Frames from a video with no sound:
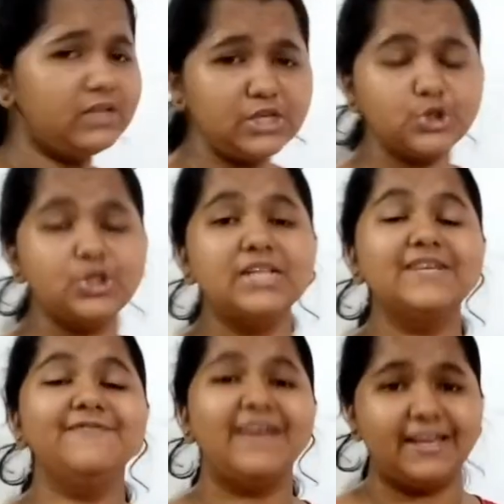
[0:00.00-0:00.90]
so that's the
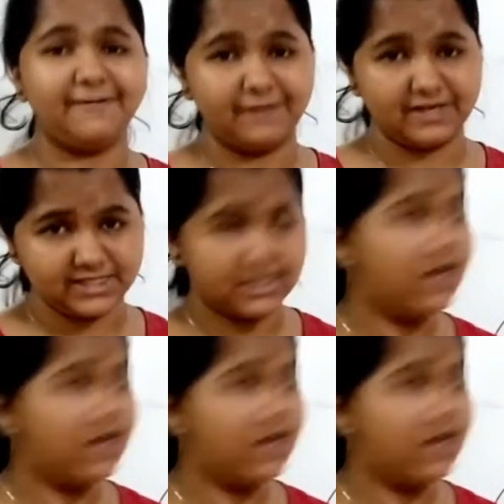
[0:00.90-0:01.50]
very first